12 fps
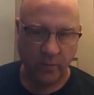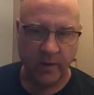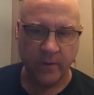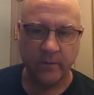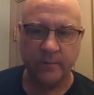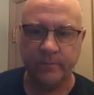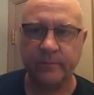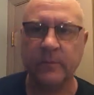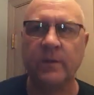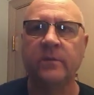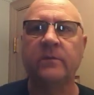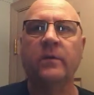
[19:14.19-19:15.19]
well.
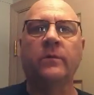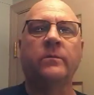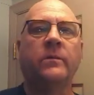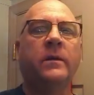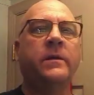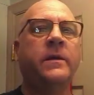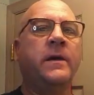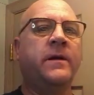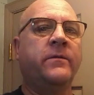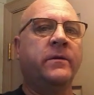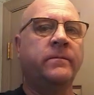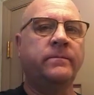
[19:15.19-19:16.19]
So, there you
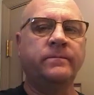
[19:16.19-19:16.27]
have it.